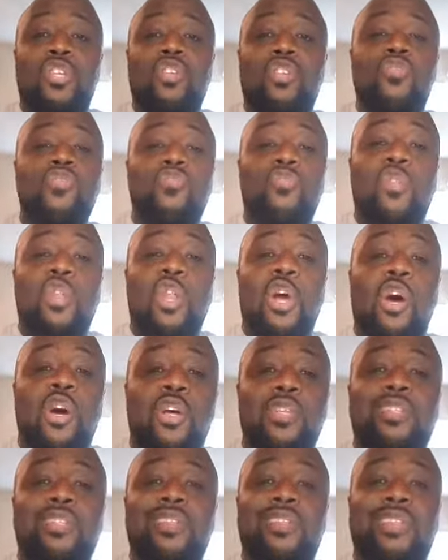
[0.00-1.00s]
You've
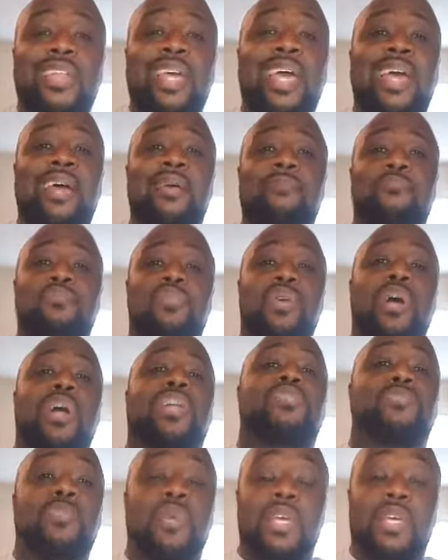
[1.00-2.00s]
lost that
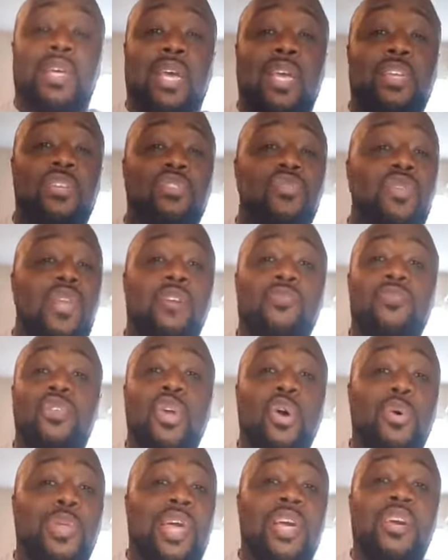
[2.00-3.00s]
prospect. And you never
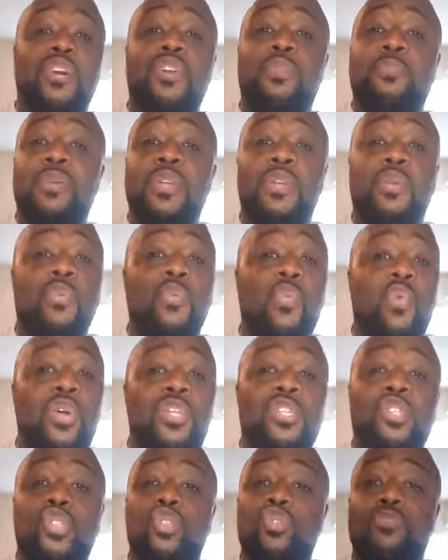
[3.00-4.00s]
know, that could have been the one
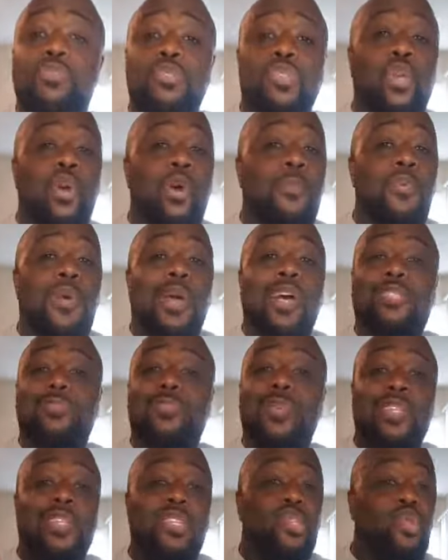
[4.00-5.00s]
superstar
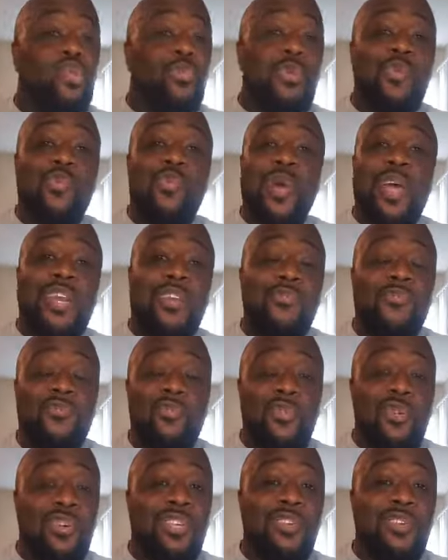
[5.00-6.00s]
prospect that you've been waiting
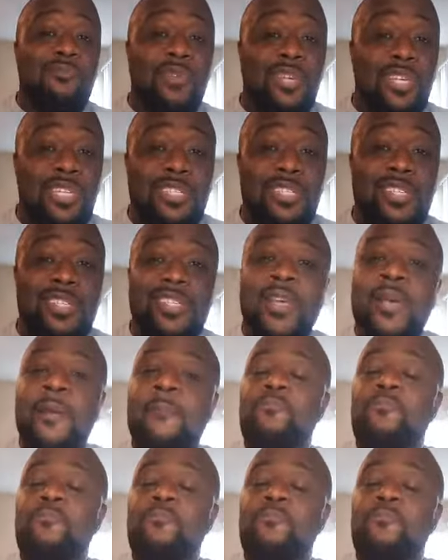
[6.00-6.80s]
for in your business.